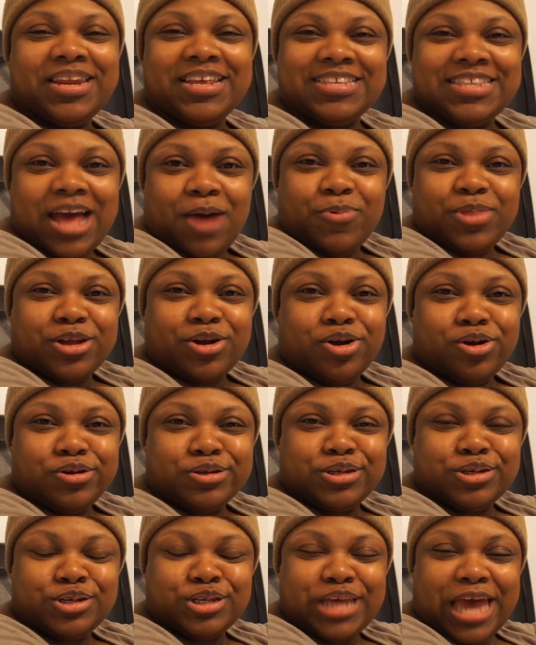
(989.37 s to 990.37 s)
Is that what the
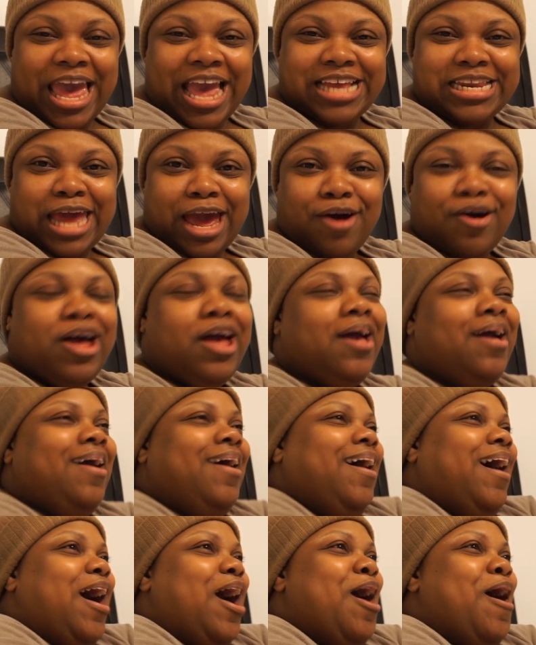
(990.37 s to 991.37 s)
girls are saying now?
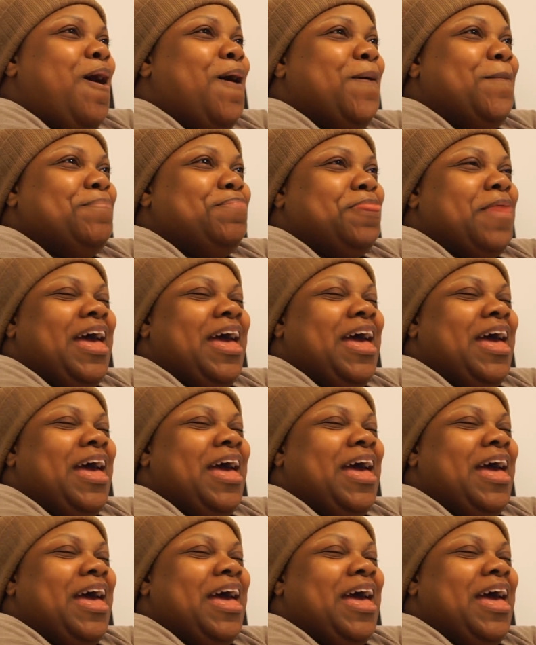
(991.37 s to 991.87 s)
And